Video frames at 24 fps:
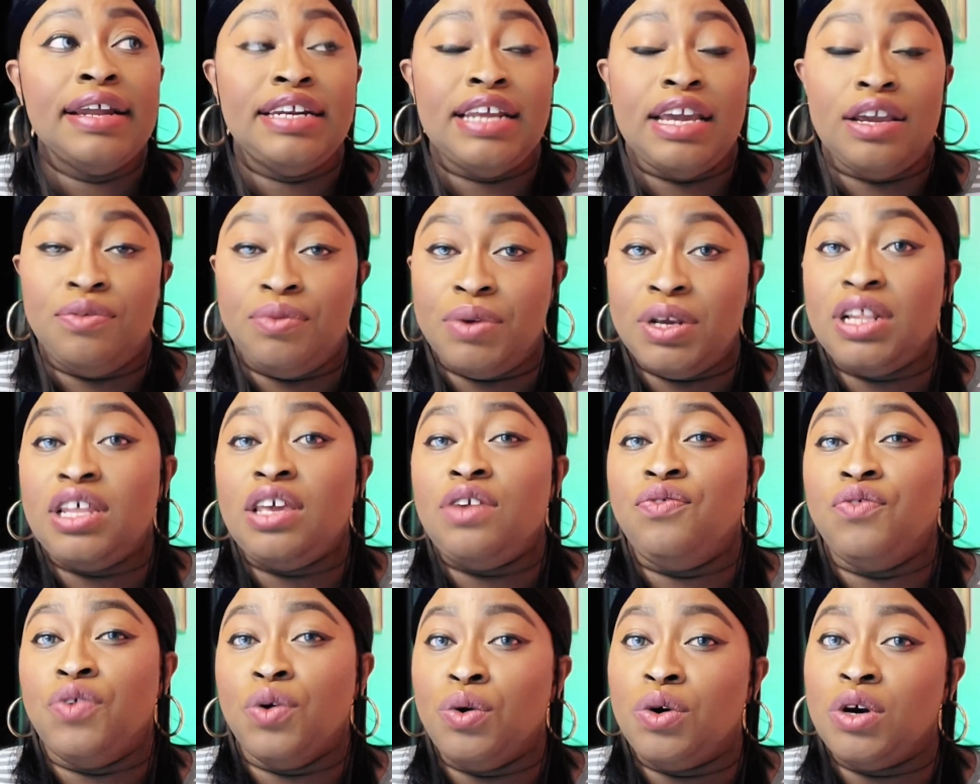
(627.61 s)
They
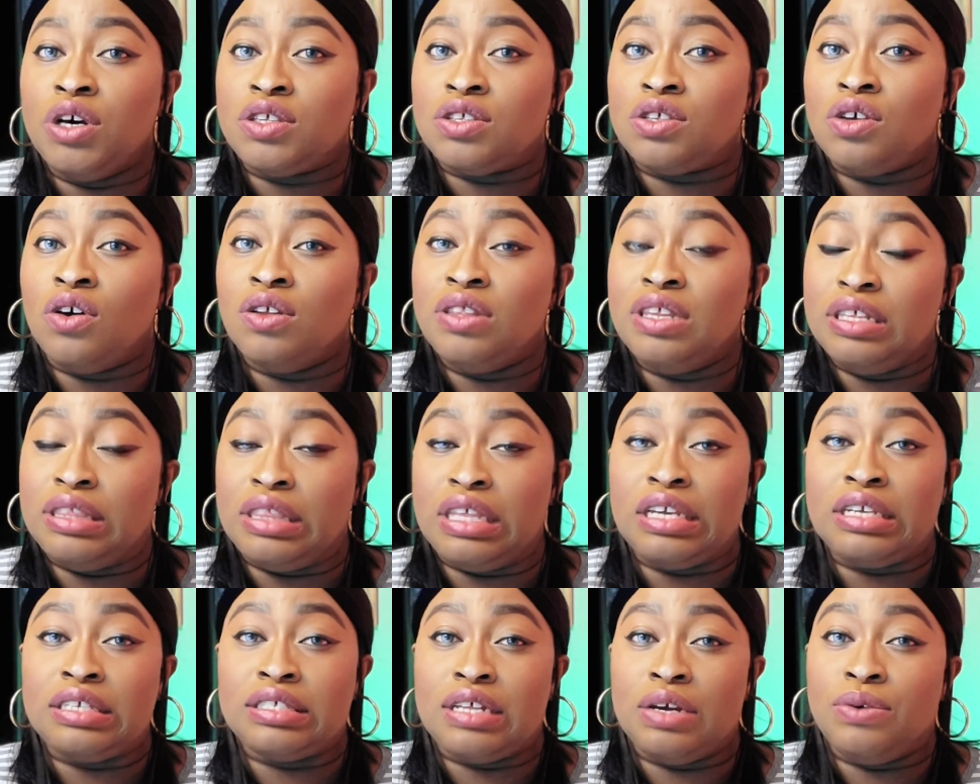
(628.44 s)
really focus on the
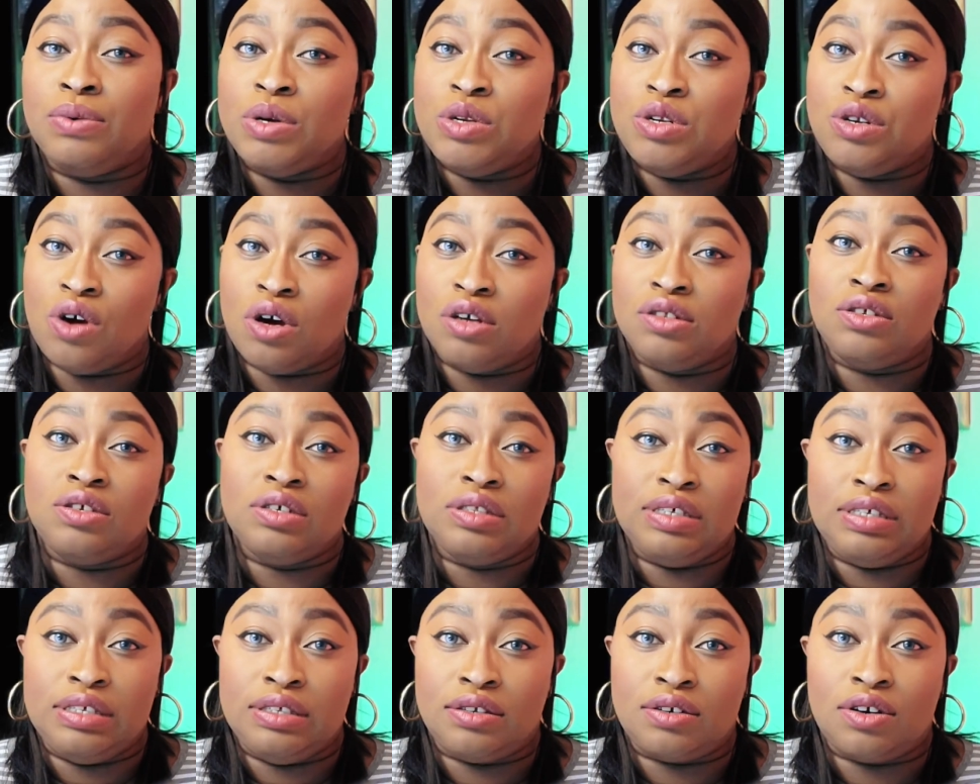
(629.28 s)
things that were done to
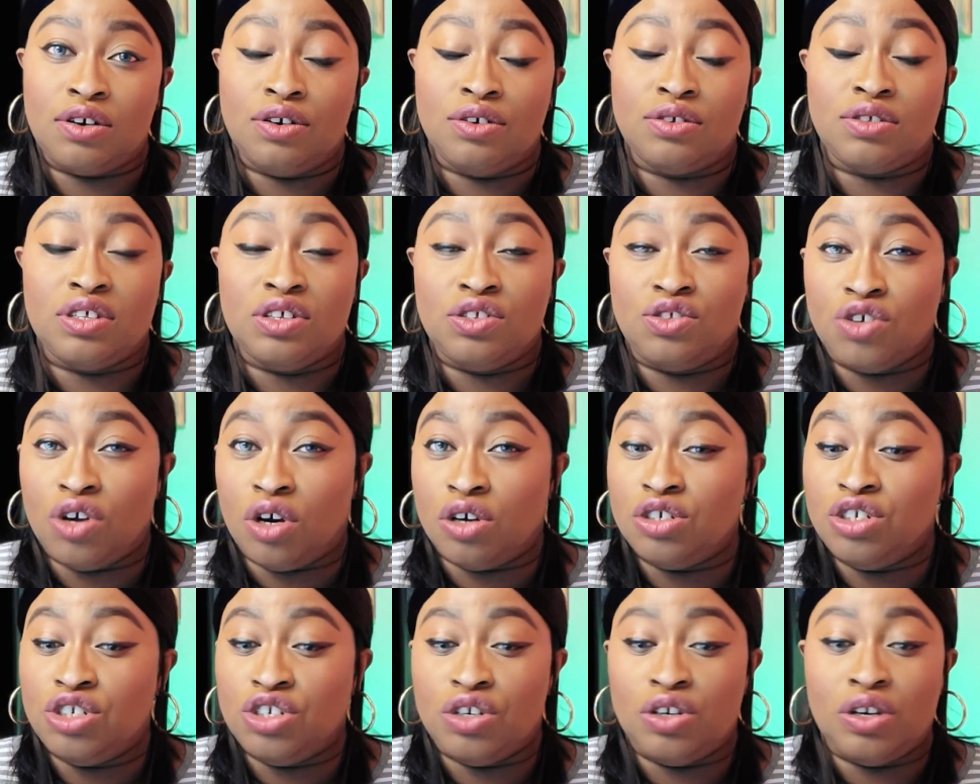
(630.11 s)
these girls, the
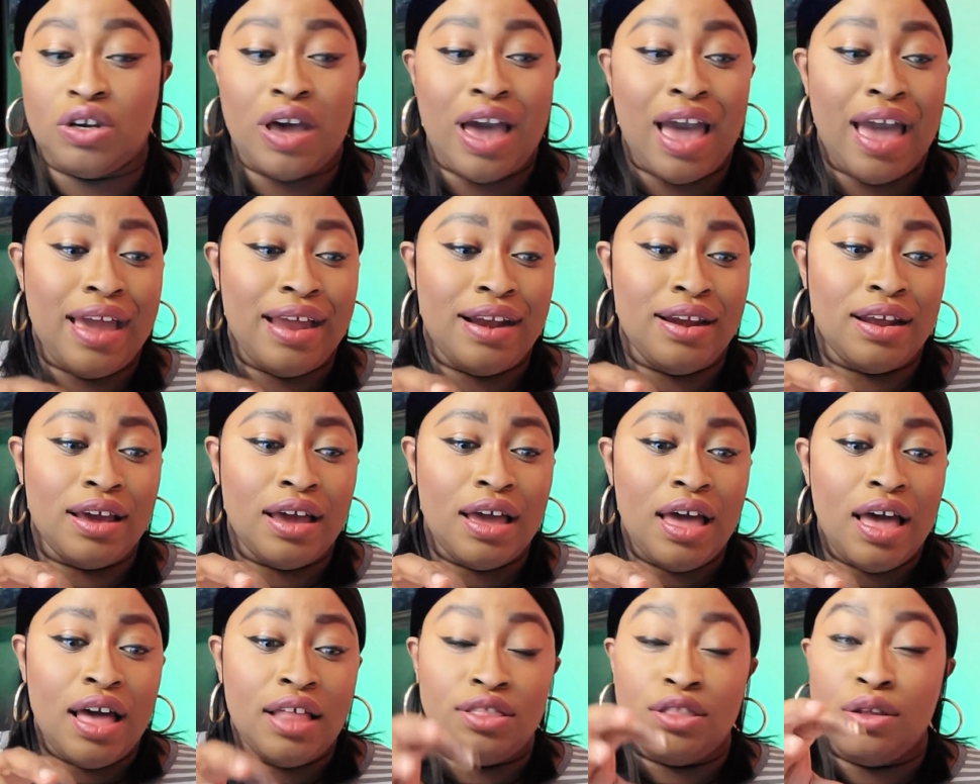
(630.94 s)
torture and
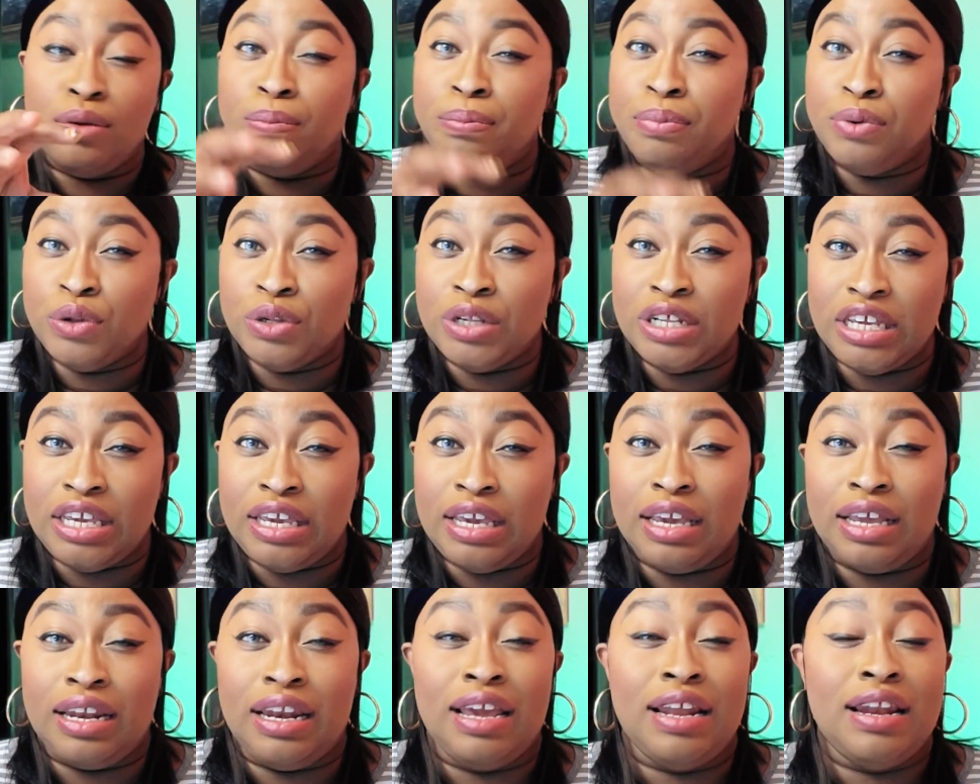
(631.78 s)
the
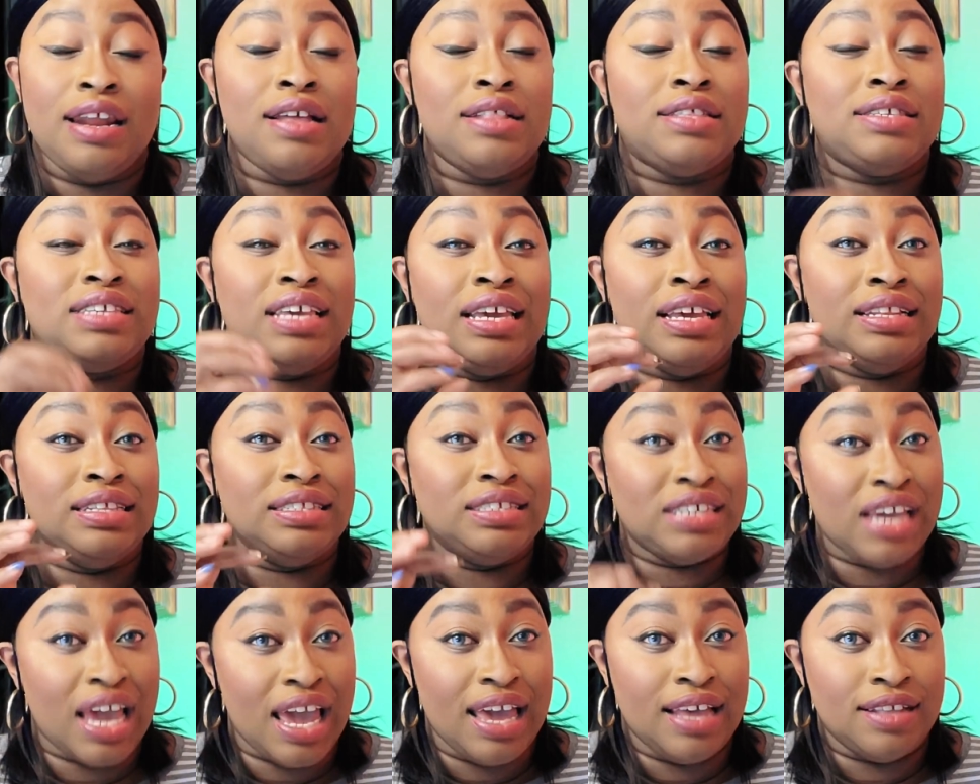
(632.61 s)
bullying, and it's
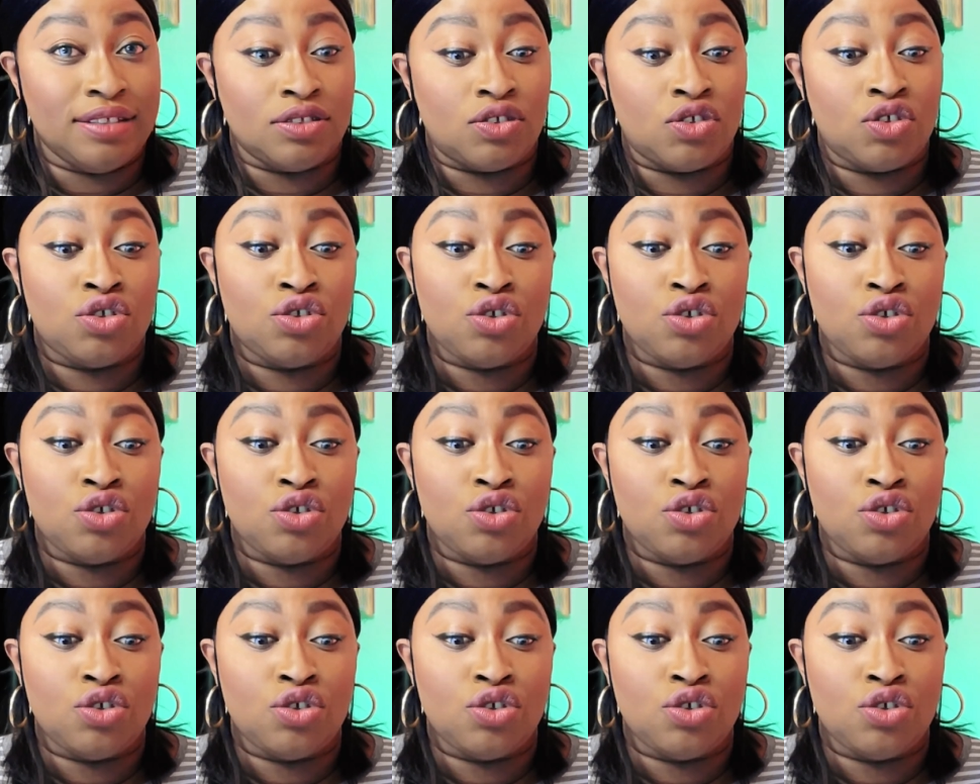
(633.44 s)
intense.